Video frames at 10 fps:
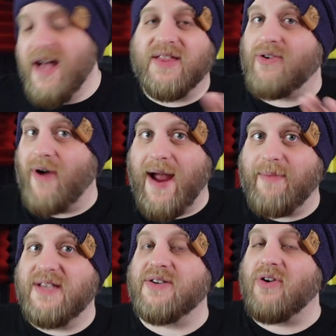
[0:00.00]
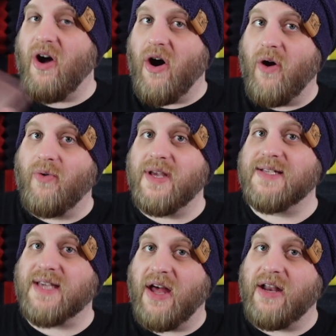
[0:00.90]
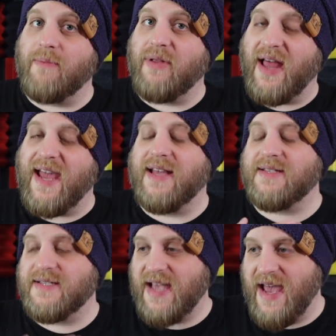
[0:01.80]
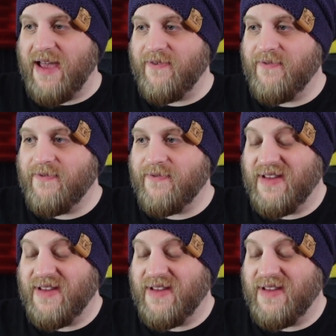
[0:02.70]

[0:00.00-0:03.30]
the Grammys are always gonna play it safe.